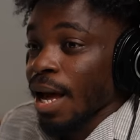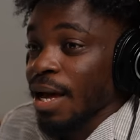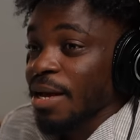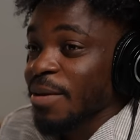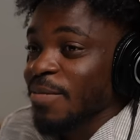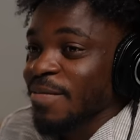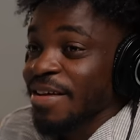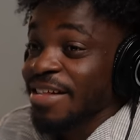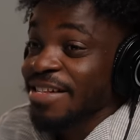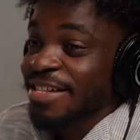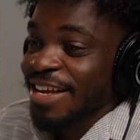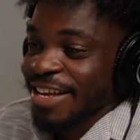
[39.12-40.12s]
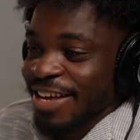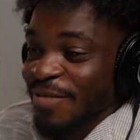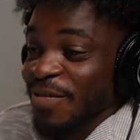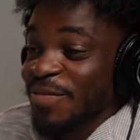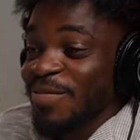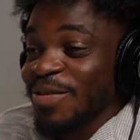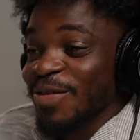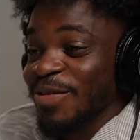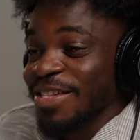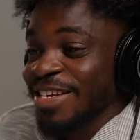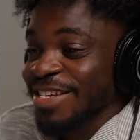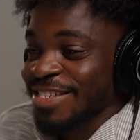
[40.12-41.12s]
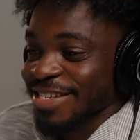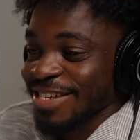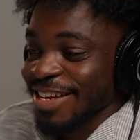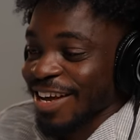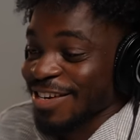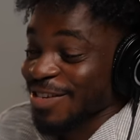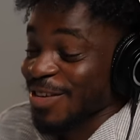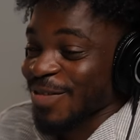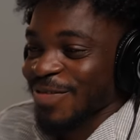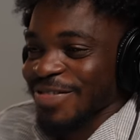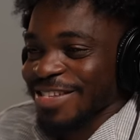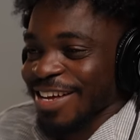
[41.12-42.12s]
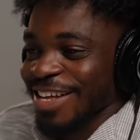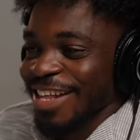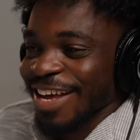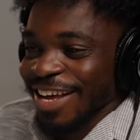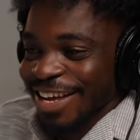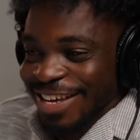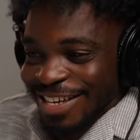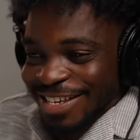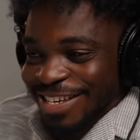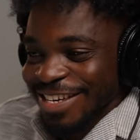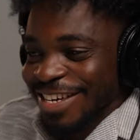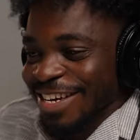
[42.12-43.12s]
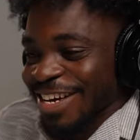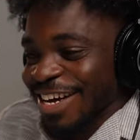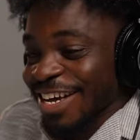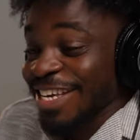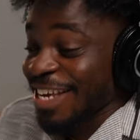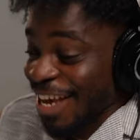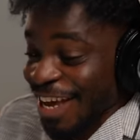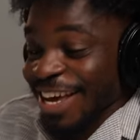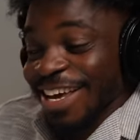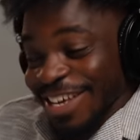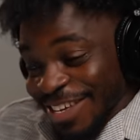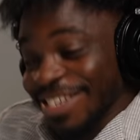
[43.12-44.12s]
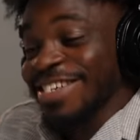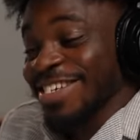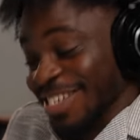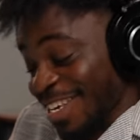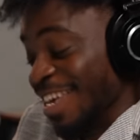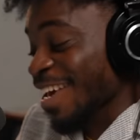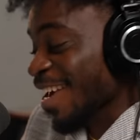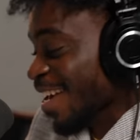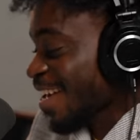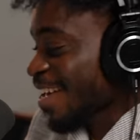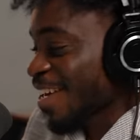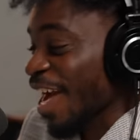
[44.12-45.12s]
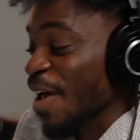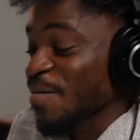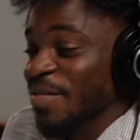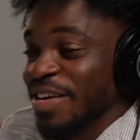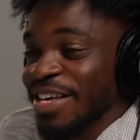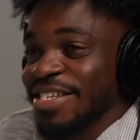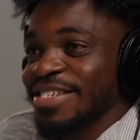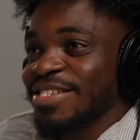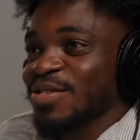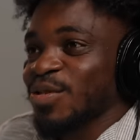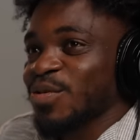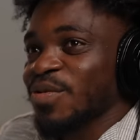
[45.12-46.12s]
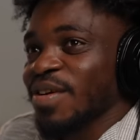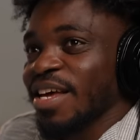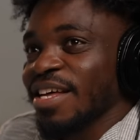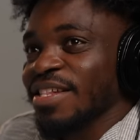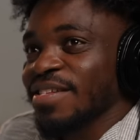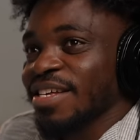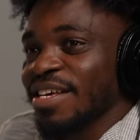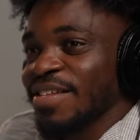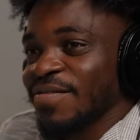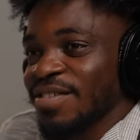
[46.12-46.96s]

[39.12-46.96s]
artist. His name is Mayowa Alabi, and he's prominently known as Shutabug. He'll share his NFT journey, his story, and we'll see how